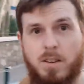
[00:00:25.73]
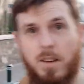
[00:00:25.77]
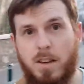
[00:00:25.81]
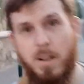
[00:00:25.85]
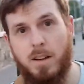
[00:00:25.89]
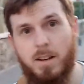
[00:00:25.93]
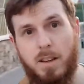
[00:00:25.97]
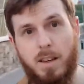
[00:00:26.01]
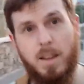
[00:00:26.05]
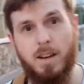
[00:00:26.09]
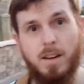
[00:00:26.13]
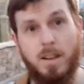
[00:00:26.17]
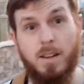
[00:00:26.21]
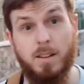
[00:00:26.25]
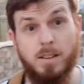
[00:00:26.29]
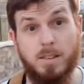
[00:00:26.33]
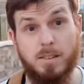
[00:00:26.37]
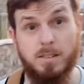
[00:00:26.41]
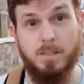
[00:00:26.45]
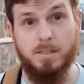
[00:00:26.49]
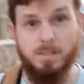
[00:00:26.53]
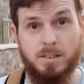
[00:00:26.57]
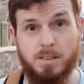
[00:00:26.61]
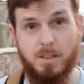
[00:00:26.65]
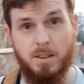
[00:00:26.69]
can
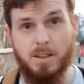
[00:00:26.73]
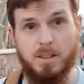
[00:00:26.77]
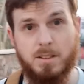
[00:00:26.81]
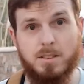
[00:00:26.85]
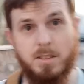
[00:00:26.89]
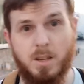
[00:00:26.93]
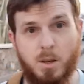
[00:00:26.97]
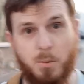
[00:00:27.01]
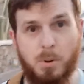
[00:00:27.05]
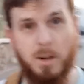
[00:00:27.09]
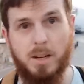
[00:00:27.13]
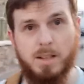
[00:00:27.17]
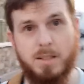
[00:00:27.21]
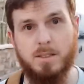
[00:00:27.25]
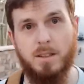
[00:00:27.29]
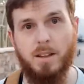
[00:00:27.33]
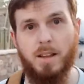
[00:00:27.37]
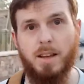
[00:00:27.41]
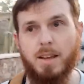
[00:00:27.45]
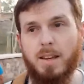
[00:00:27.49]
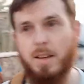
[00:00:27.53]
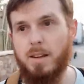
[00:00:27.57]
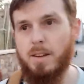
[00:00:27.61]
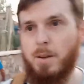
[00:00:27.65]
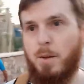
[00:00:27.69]
see what it's
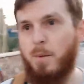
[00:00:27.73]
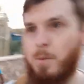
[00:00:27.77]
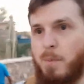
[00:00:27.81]
like.